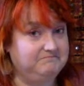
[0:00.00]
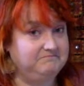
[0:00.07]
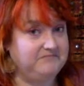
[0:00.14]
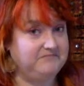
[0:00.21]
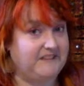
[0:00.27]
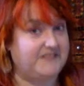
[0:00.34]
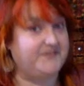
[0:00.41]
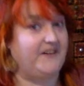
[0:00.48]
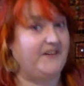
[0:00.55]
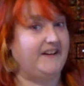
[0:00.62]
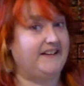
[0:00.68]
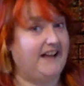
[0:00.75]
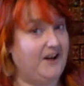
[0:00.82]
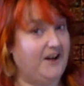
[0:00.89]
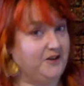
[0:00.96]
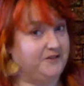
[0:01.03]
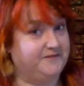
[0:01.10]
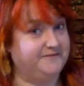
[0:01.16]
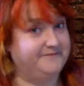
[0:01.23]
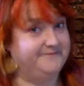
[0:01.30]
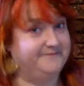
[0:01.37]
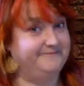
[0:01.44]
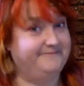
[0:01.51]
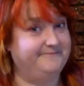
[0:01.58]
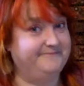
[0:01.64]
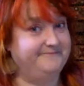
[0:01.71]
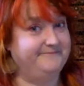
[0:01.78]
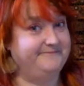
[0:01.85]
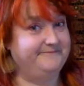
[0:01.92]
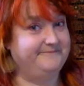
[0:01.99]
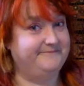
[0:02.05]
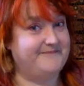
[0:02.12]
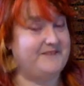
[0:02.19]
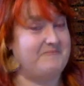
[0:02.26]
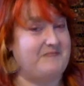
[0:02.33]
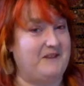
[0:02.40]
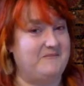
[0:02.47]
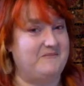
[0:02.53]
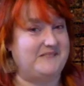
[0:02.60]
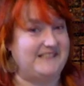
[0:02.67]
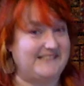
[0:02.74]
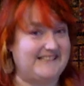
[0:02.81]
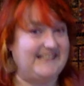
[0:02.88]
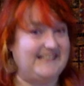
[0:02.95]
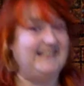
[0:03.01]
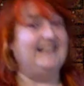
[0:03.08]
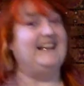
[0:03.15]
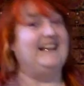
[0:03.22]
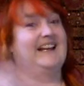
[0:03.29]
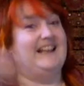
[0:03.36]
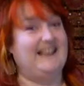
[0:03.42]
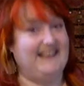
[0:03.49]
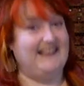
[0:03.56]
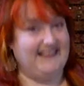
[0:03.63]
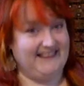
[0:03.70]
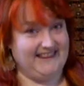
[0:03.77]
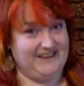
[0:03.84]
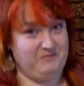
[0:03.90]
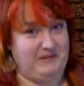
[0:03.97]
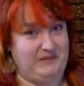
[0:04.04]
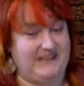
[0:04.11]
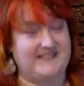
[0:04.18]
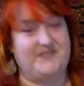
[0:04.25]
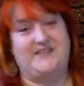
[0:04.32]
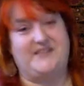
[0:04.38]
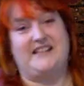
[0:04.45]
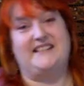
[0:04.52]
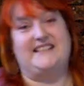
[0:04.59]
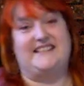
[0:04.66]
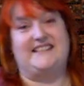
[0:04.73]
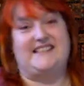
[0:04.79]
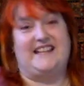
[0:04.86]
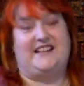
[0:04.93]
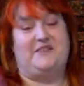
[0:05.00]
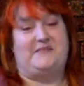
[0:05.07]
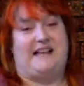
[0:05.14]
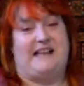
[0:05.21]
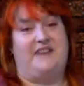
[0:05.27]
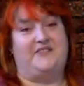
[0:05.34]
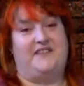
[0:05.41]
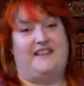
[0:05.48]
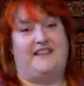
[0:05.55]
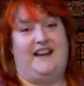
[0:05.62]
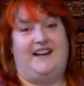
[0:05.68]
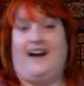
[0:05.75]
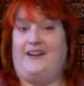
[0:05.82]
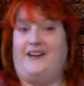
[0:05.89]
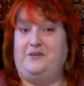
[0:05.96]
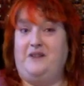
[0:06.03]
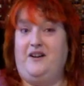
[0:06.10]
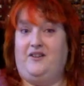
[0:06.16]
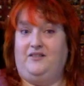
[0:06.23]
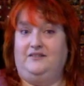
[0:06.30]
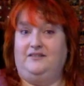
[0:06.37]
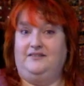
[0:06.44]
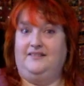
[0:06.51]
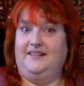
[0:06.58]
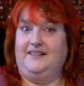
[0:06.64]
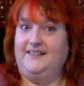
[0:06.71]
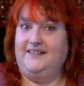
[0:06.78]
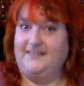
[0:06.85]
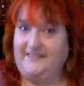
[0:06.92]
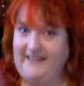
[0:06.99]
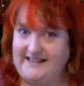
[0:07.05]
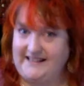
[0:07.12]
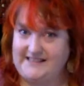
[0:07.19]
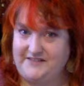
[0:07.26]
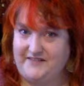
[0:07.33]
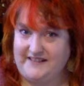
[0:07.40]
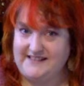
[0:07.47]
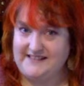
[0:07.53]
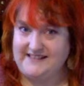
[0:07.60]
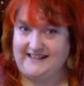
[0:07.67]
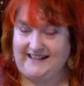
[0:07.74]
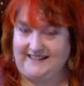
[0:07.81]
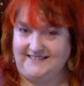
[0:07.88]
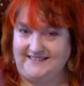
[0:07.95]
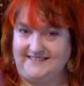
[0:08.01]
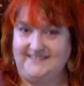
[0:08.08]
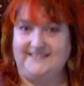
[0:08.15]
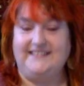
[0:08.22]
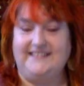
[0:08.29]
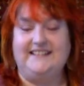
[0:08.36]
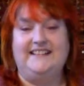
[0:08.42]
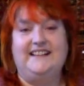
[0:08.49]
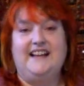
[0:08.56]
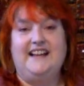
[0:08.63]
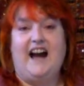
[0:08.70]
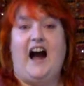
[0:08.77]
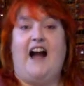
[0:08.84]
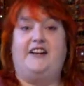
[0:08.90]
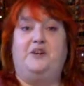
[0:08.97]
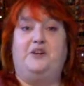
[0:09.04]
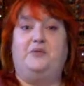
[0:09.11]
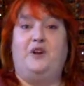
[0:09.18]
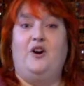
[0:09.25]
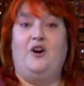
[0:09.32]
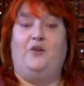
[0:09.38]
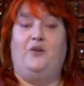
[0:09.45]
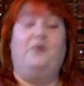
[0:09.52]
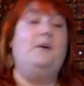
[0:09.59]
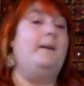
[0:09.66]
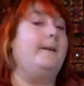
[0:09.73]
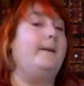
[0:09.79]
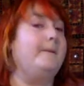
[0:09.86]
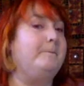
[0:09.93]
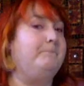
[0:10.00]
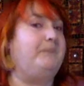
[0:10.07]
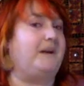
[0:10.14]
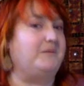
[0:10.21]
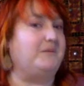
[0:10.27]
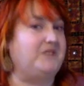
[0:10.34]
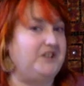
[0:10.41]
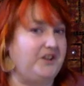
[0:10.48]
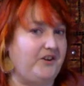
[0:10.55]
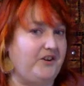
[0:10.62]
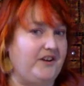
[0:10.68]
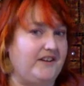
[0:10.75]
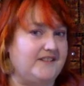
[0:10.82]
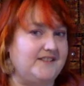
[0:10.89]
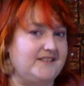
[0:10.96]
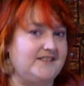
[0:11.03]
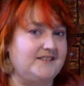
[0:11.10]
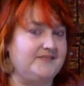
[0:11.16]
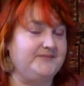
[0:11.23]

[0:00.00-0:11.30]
Let's find out. Sometimes is the piece of sentence that comes after that. I don't know. Let's investigate. I don't know, but I'm curious.